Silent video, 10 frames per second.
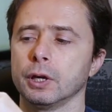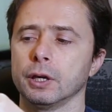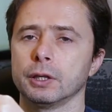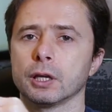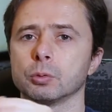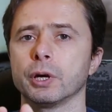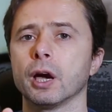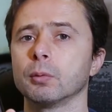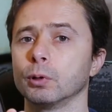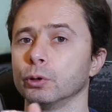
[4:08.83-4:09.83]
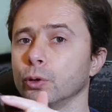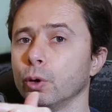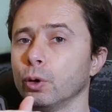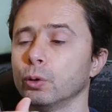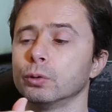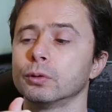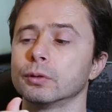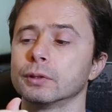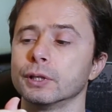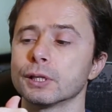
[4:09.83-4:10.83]
And that way I will know
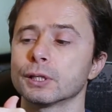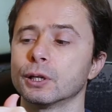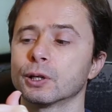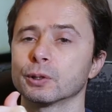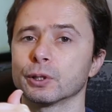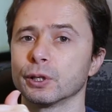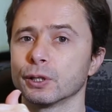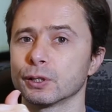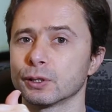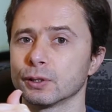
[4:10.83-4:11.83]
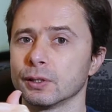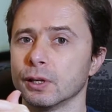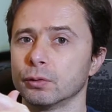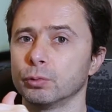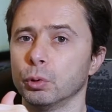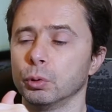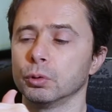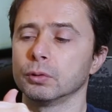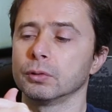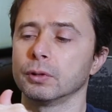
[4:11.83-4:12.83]
this card is full
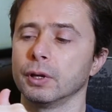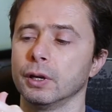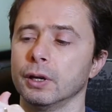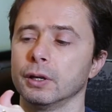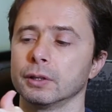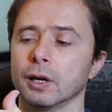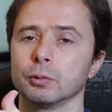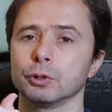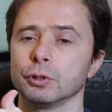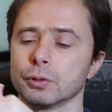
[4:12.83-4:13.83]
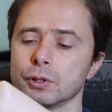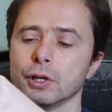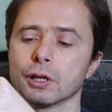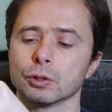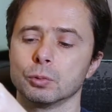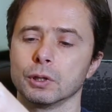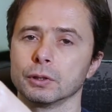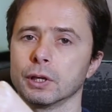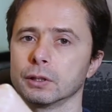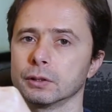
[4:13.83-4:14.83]
and I will use the other
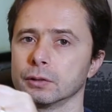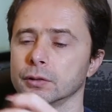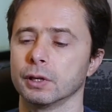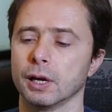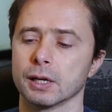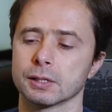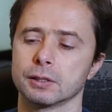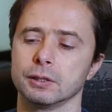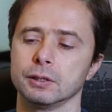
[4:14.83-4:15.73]
one that has